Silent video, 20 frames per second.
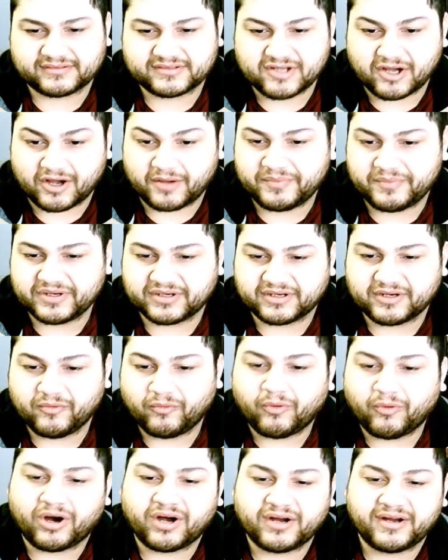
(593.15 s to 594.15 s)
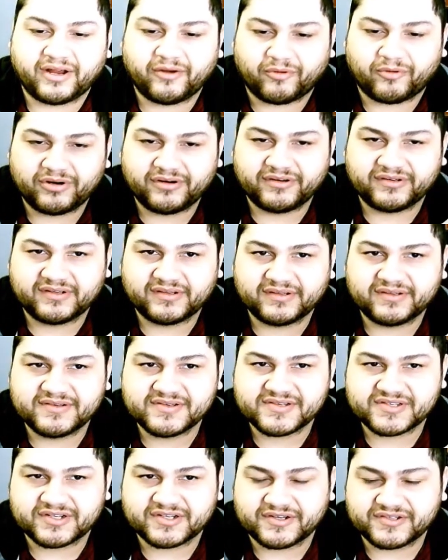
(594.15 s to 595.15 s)
topic, and why I wanted to
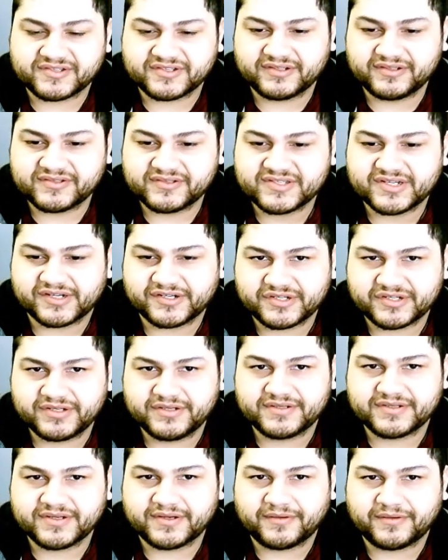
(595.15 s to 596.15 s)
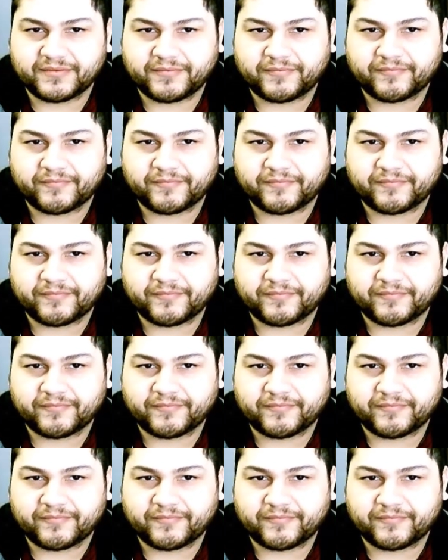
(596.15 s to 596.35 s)
discuss it in such detail.